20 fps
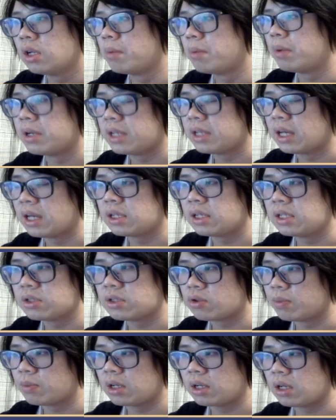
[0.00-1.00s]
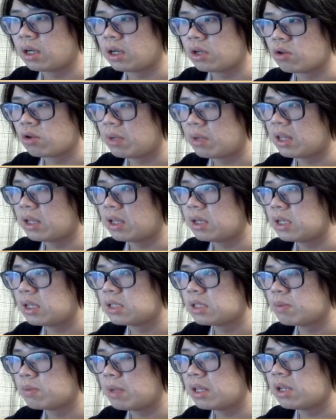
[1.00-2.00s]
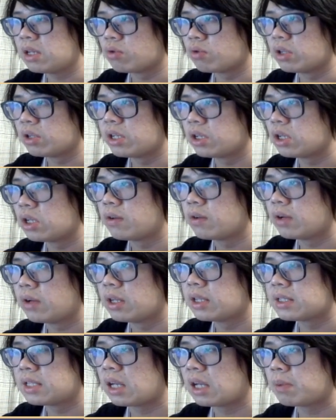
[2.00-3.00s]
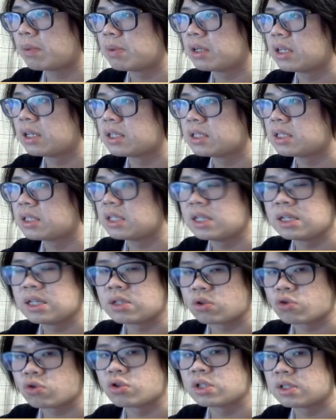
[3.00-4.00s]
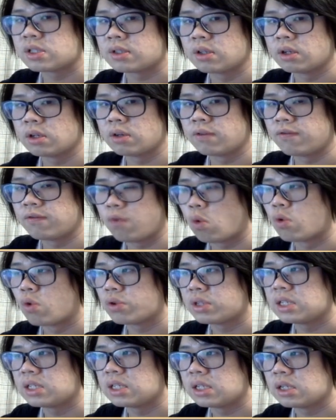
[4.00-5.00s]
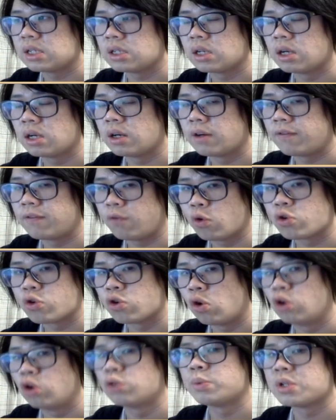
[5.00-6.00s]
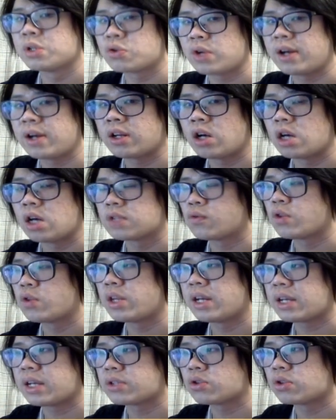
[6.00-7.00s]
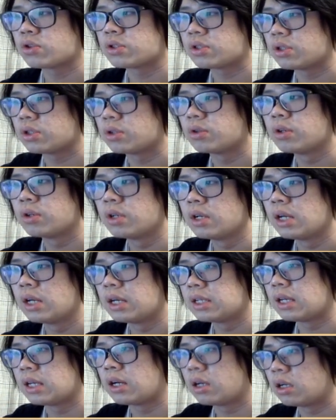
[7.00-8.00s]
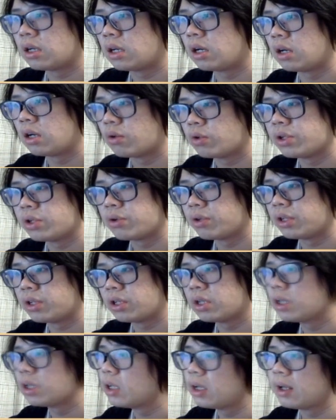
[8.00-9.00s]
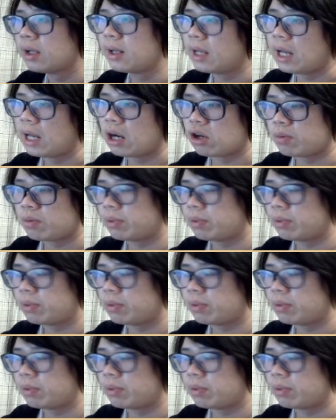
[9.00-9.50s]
But yeah, he's mainly really good in this deck because he searches for your ultimate stride cost for the next turn. So yeah, really really good. And we're